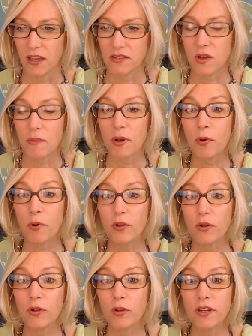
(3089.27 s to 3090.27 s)
So I'm going to
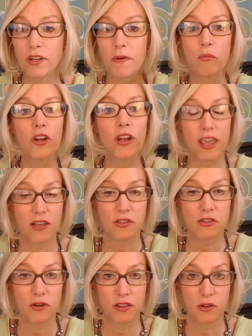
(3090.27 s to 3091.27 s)
pull it up, and then we're going
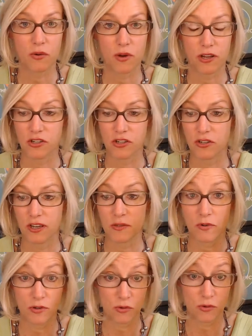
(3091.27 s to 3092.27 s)
to answer it in the questions,
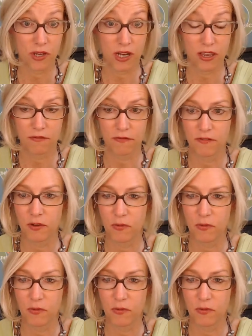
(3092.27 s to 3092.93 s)
you guys, because we're getting at